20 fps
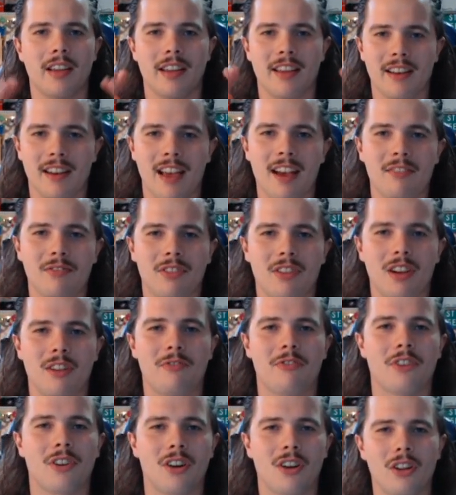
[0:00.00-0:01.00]
and have
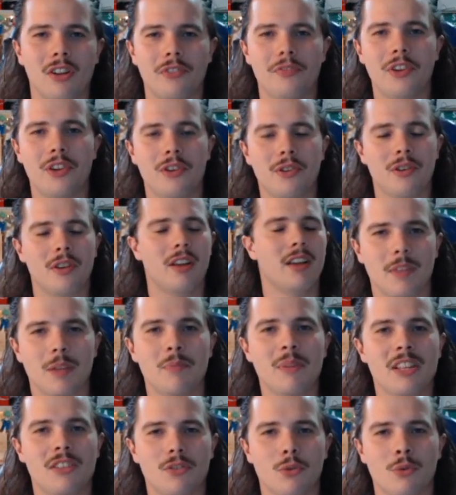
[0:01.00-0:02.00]
love for all of you. It
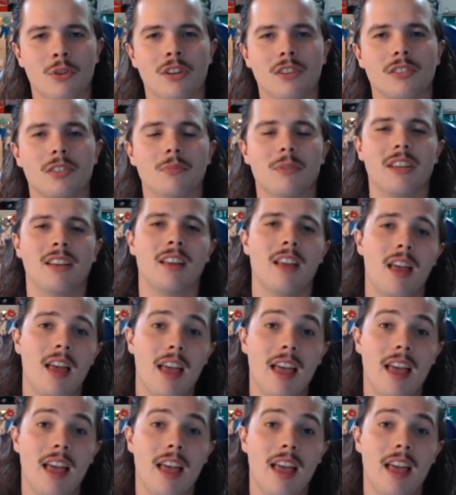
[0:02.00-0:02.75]
means the world to me.